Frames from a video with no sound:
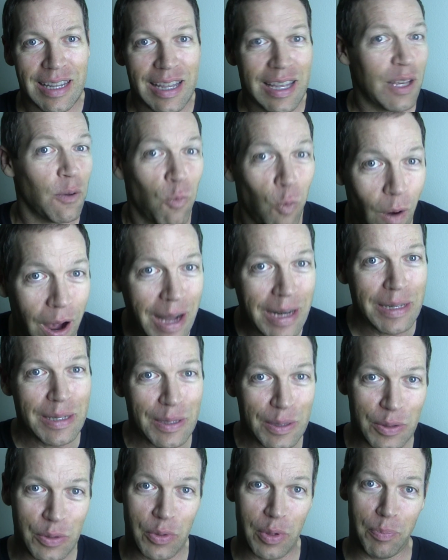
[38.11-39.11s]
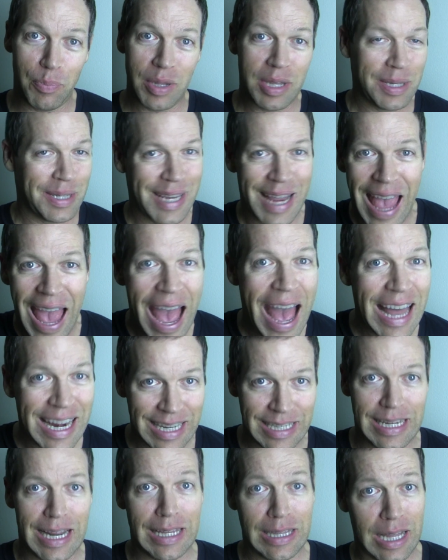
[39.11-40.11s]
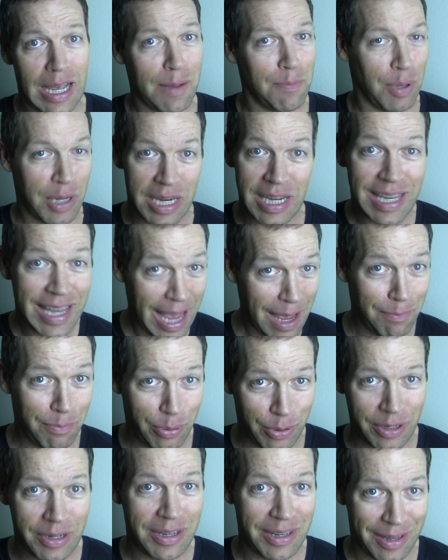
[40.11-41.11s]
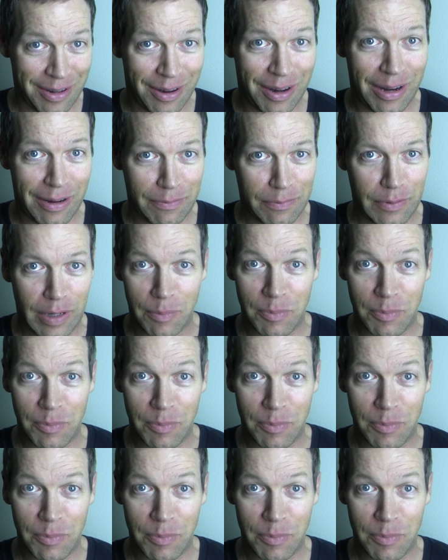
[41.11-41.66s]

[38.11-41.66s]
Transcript: He wanted to do the piece. He had a deadline, but he kept putting it off.